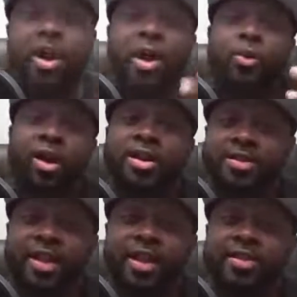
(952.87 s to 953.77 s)
What I would
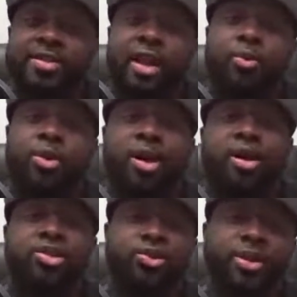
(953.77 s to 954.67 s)
say is that we
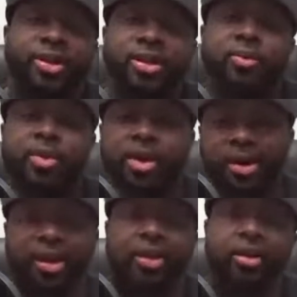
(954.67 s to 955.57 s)
are trending and we
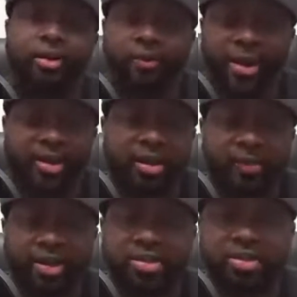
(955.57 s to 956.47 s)
are headed in the right
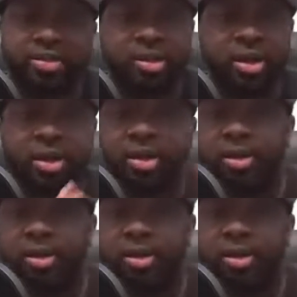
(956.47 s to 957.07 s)
direction